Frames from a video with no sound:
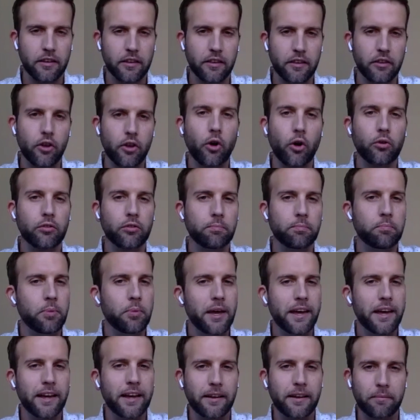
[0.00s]
those
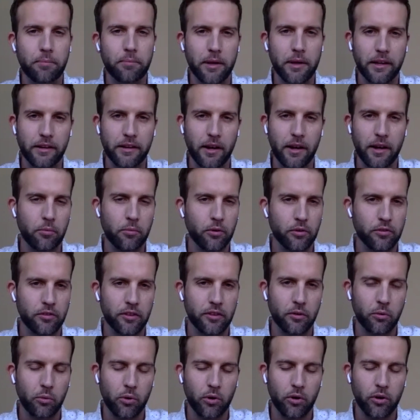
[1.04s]
big
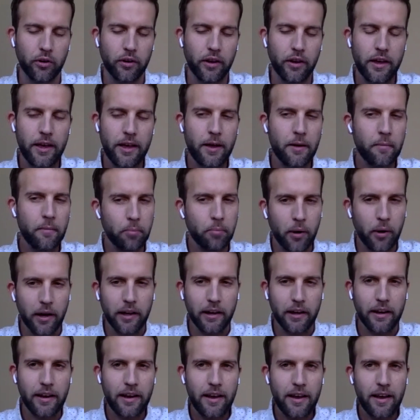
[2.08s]
numbers in the world.
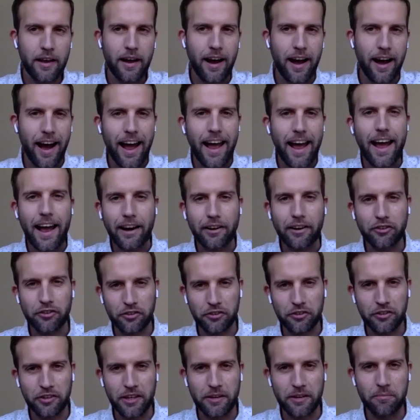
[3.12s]
But I
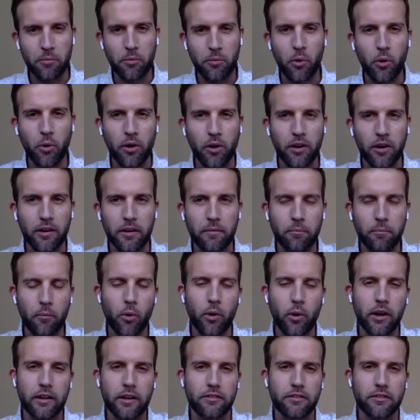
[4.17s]
actually am more
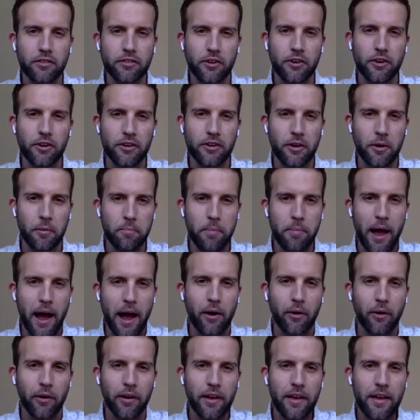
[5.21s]
concerned
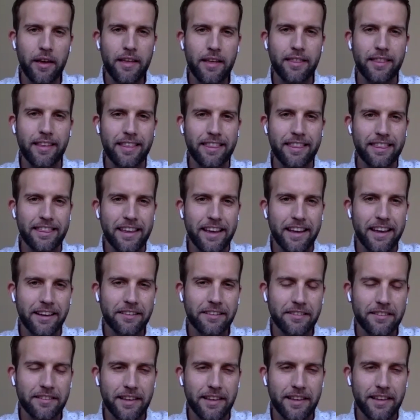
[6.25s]
about the
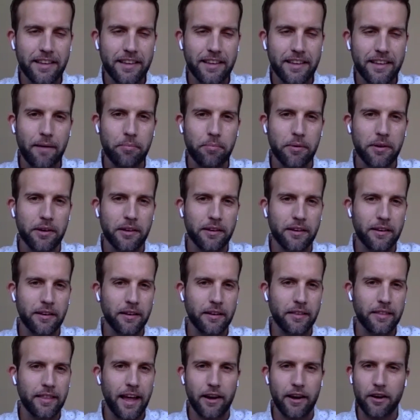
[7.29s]
things that happen
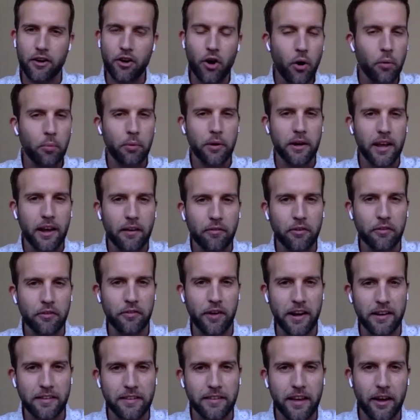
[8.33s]
that nobody ever
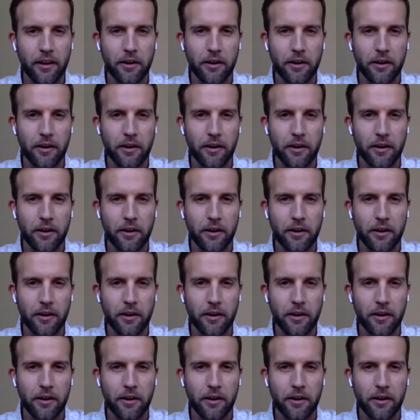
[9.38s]
finds out